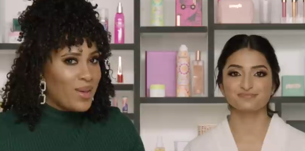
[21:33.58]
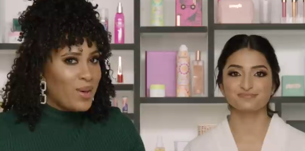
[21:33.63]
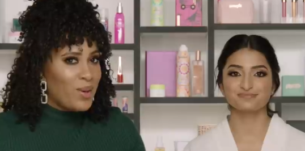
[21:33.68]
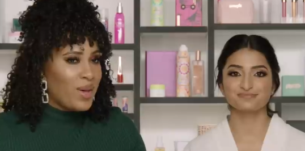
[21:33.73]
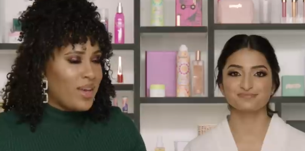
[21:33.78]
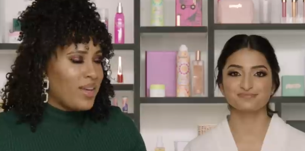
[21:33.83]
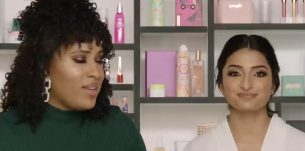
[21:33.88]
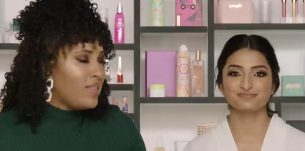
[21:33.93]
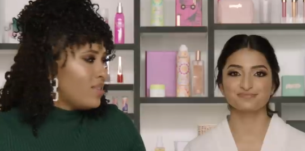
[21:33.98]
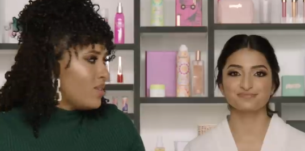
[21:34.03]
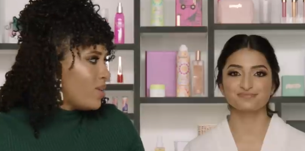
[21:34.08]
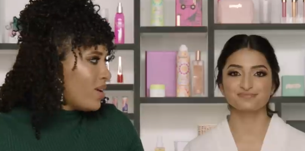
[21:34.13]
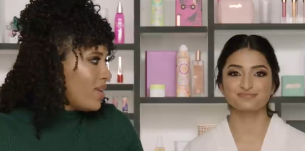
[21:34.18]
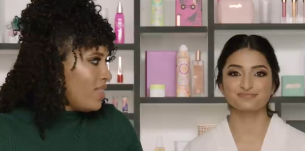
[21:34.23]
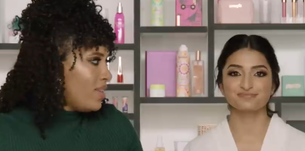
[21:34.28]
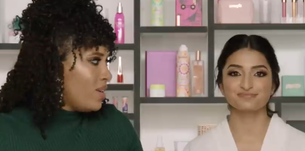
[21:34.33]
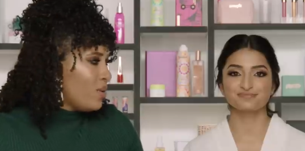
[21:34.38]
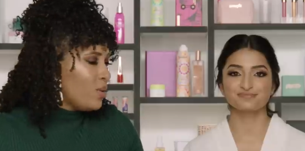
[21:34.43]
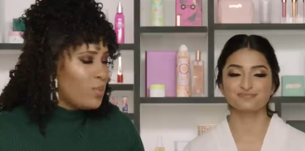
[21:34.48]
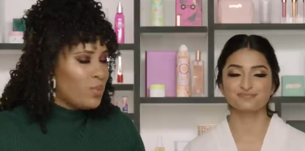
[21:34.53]
Speaker 1: Okay, so I
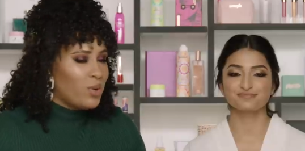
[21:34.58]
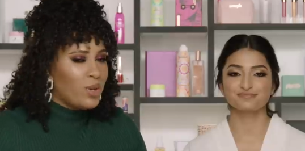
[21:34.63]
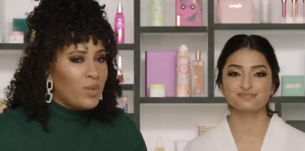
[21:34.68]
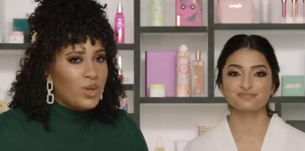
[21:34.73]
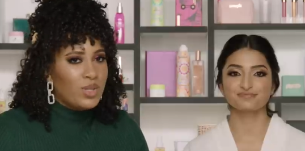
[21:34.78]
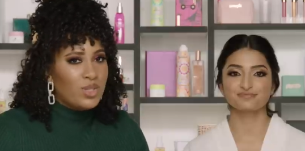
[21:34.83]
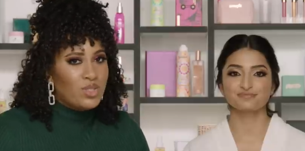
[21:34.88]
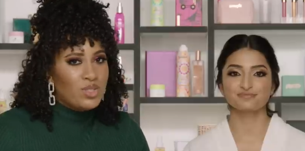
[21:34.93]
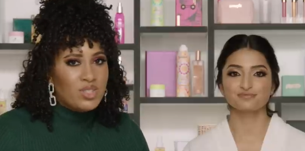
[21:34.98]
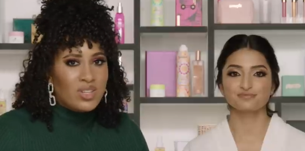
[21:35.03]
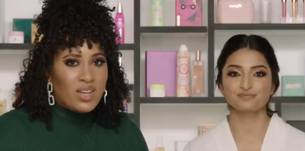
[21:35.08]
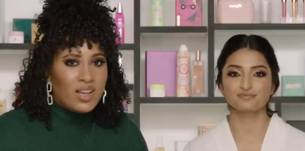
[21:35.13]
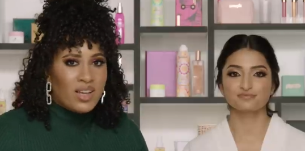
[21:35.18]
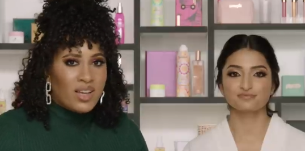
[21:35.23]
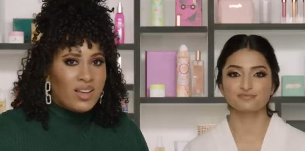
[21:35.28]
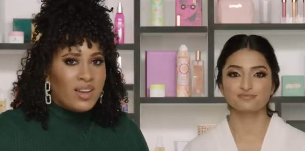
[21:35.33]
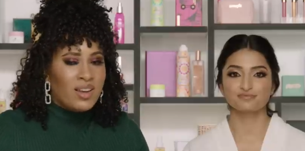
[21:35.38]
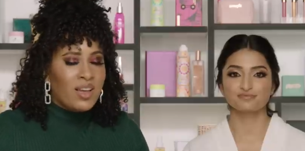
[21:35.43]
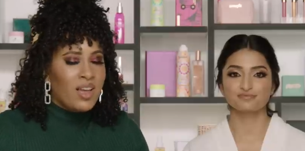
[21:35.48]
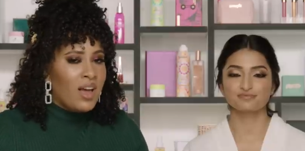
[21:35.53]
think we're pretty much
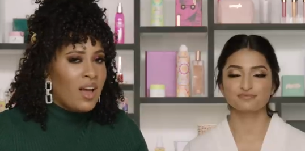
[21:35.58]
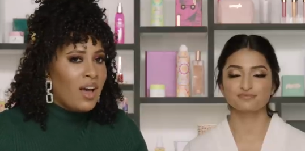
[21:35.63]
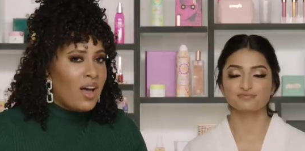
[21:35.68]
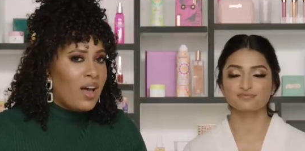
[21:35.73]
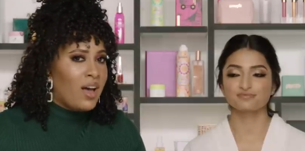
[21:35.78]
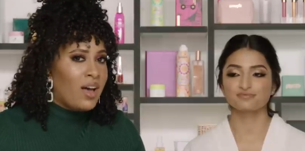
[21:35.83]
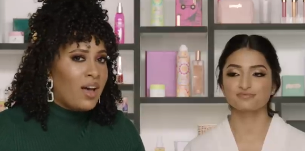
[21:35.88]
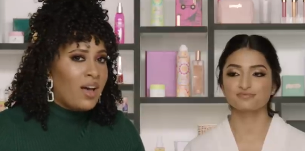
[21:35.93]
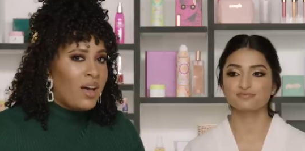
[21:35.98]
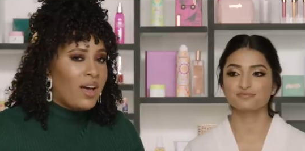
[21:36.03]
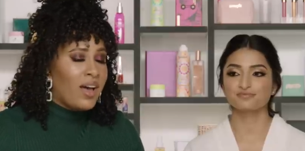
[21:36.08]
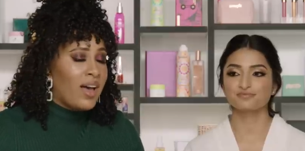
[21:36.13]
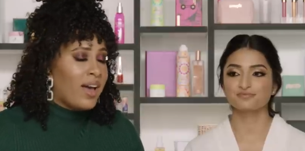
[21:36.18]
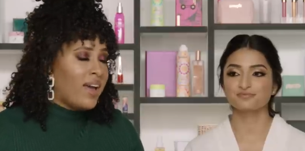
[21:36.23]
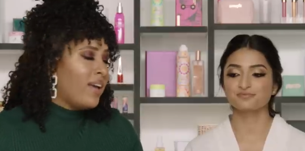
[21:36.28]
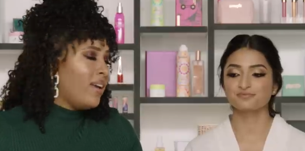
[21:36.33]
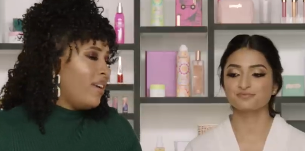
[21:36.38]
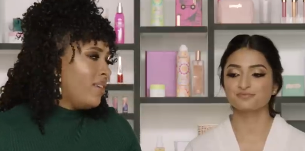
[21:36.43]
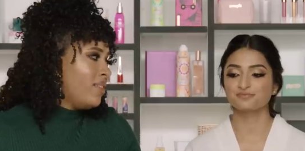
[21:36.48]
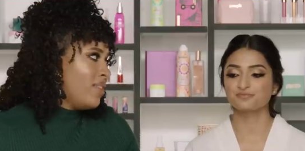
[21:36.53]
done.
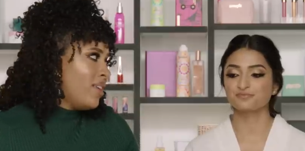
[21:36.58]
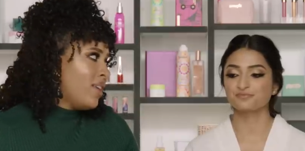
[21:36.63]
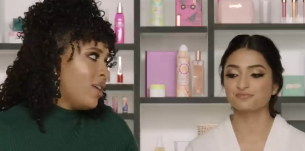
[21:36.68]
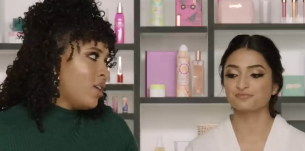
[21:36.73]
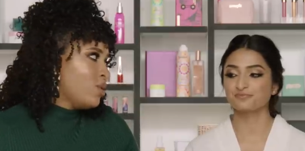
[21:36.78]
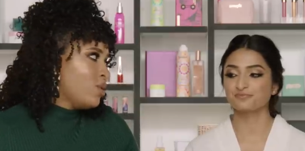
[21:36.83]
I think